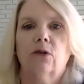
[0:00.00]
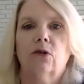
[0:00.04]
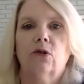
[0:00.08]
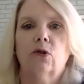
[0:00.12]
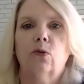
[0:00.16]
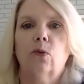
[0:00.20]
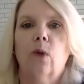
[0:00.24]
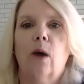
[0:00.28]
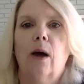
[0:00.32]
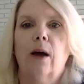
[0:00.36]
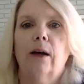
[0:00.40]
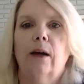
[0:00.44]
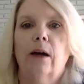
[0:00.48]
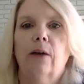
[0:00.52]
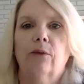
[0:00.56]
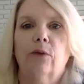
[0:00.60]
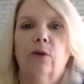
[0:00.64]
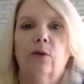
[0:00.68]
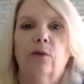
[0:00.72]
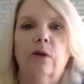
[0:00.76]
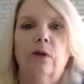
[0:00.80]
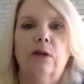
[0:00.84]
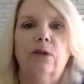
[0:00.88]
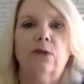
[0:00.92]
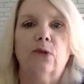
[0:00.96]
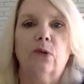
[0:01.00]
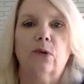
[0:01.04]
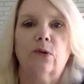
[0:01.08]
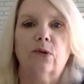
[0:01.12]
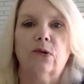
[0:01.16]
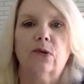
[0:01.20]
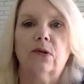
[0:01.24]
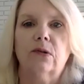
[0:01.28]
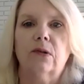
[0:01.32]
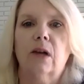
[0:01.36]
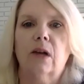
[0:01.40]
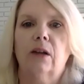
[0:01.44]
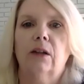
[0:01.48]
Do I have the
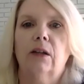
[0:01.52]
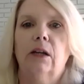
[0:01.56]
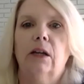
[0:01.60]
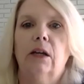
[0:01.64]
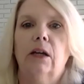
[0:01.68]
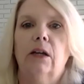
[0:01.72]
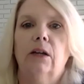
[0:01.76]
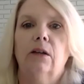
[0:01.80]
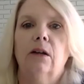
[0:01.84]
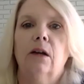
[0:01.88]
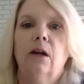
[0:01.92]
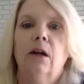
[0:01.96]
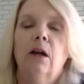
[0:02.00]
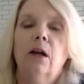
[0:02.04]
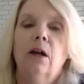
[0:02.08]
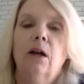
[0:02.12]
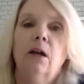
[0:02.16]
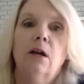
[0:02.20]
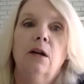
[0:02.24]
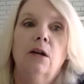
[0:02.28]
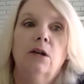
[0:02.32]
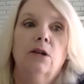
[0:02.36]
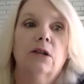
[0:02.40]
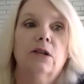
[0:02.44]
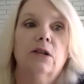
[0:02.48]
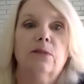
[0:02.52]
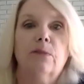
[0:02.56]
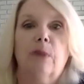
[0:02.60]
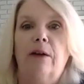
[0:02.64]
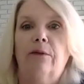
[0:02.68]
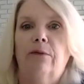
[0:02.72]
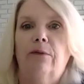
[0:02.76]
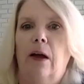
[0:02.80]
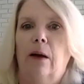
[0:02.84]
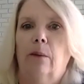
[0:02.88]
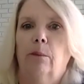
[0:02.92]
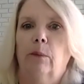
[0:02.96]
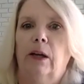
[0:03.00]
resources I need? Does my
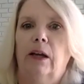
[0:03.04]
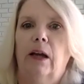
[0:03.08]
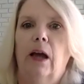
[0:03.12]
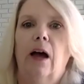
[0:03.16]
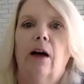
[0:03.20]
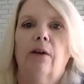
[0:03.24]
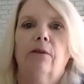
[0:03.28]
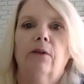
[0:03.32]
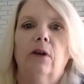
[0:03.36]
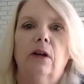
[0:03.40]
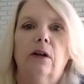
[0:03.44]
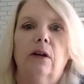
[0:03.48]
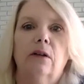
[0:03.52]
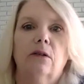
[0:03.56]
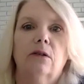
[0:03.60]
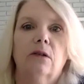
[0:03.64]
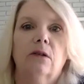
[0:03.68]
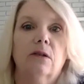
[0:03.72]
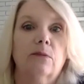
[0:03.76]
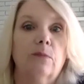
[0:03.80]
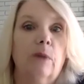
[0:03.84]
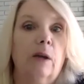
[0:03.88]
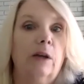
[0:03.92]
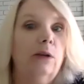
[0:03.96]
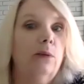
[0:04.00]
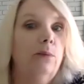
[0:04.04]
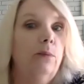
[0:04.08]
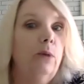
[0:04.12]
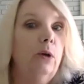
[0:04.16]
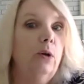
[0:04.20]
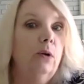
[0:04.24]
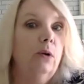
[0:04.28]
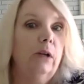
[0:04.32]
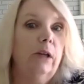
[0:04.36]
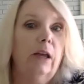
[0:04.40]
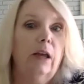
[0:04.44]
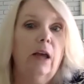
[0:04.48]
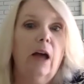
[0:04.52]
family have it? Does my
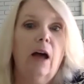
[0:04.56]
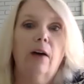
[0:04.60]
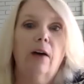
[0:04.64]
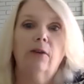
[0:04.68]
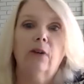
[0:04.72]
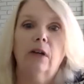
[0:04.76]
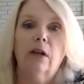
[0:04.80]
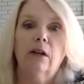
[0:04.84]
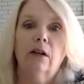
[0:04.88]
community have it?